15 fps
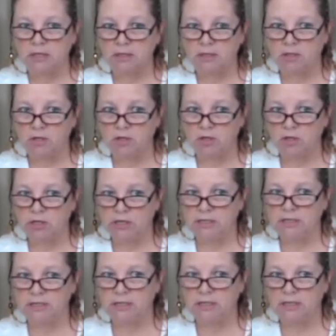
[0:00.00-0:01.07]
the
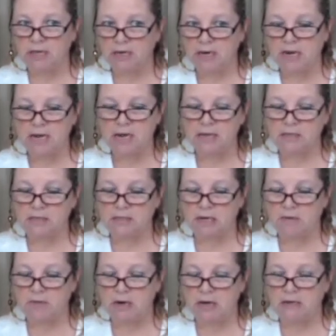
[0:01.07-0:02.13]
goods that he has
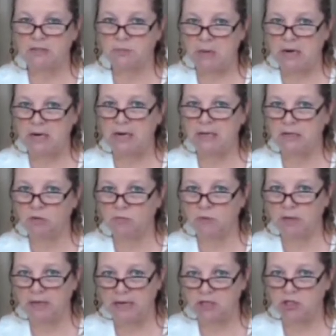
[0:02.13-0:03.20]
given us, meaning the
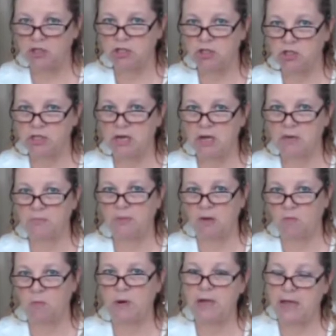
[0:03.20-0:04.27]
relationship that
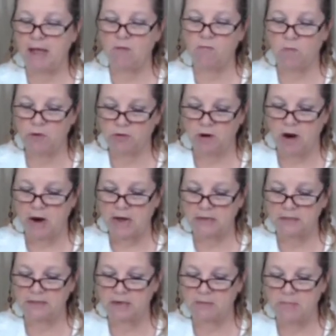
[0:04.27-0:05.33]
we have with
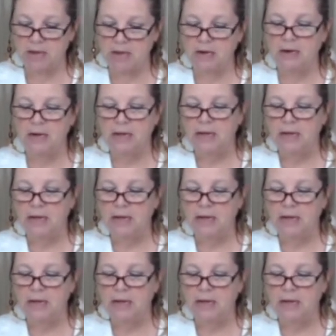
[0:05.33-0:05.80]
Christ. Amen.